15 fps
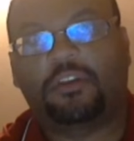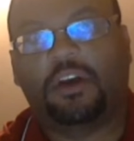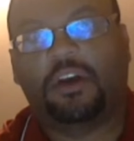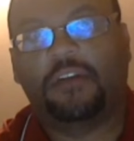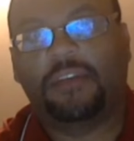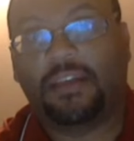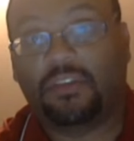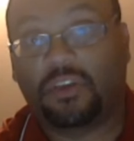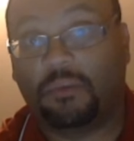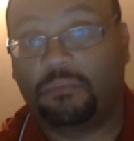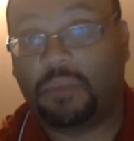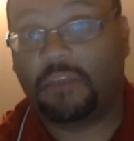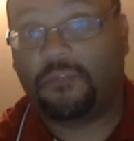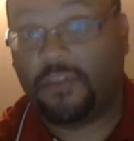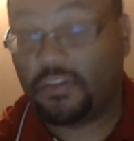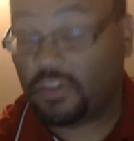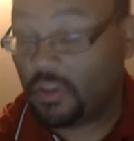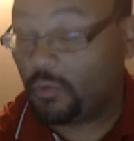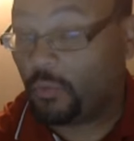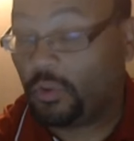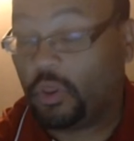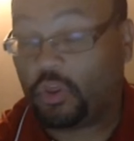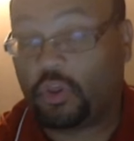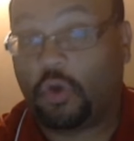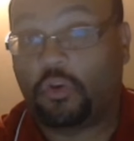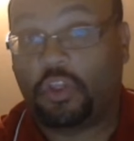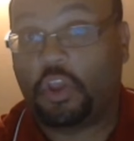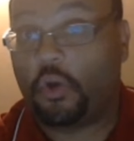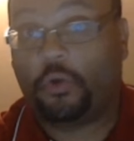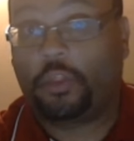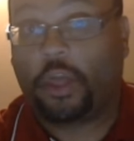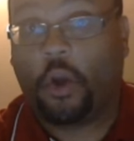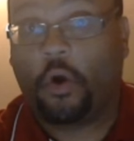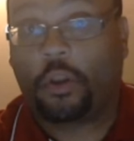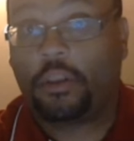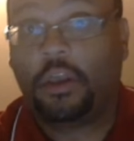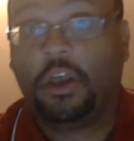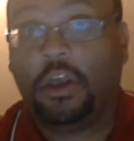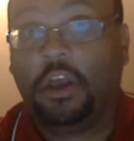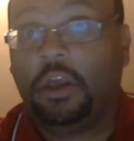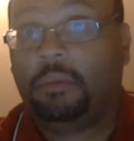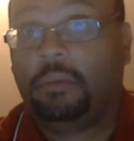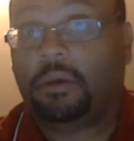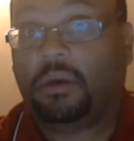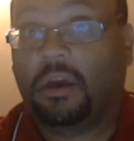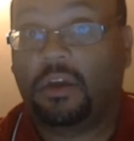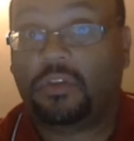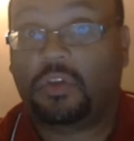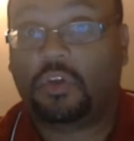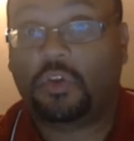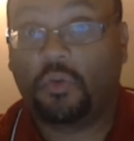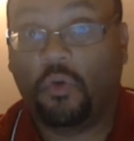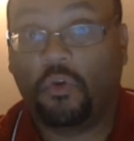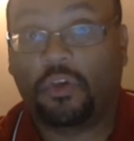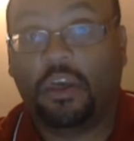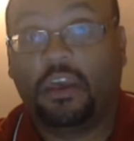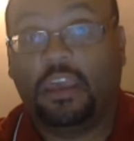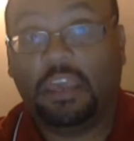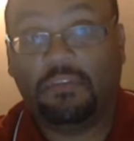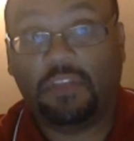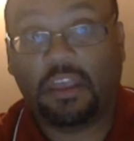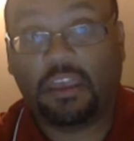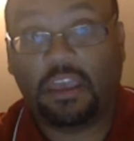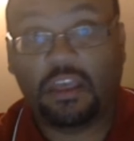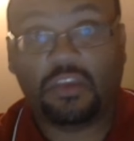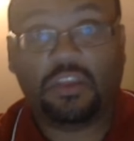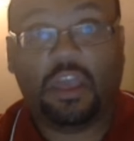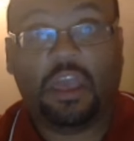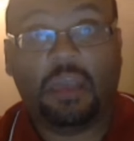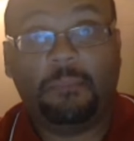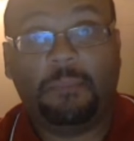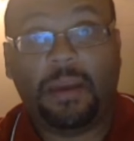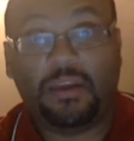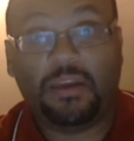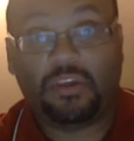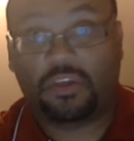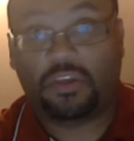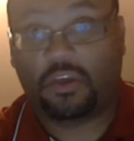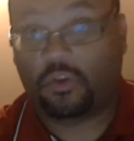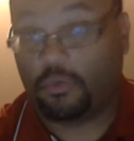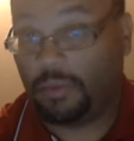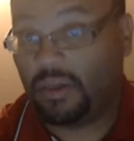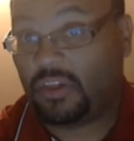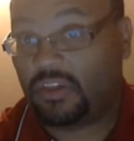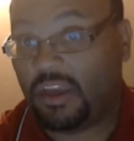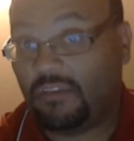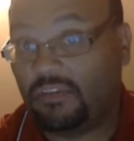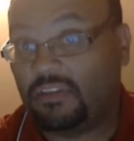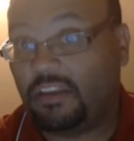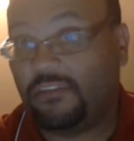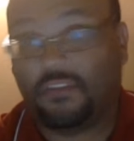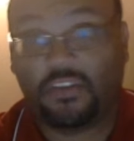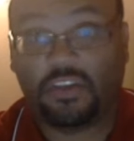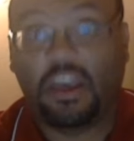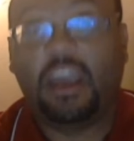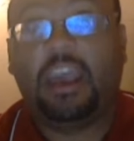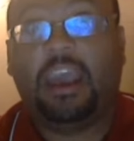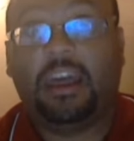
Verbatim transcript: on that zip defense, and it really showed in the early going because the Sooners, even against a base six or base seven defense,